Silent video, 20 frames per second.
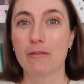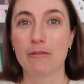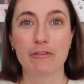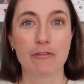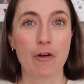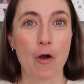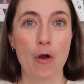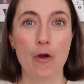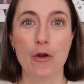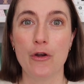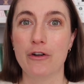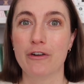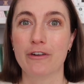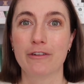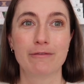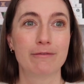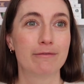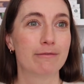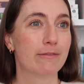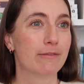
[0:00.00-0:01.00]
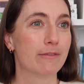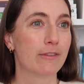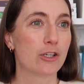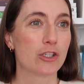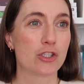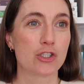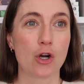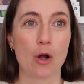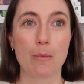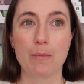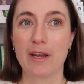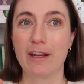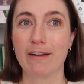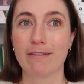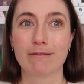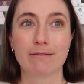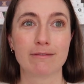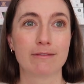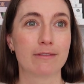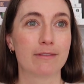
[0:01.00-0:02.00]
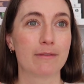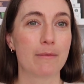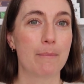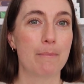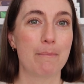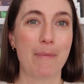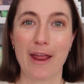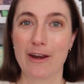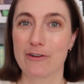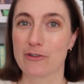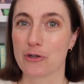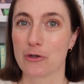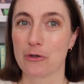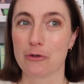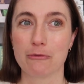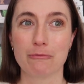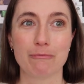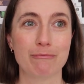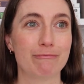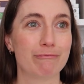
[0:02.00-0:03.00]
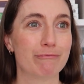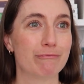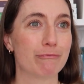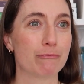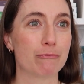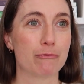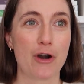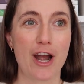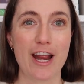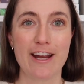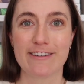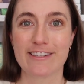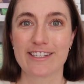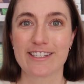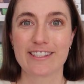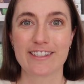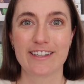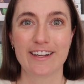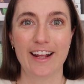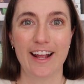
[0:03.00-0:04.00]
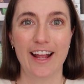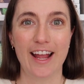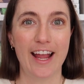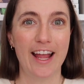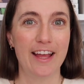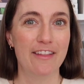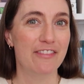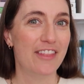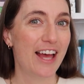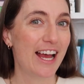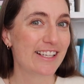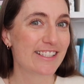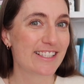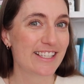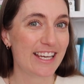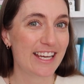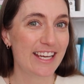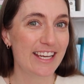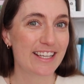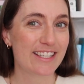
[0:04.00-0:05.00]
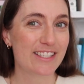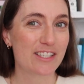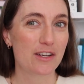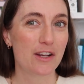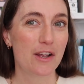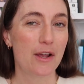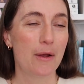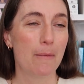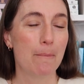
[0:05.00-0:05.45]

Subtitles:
phone, shopping, petrol, rent, and that's it.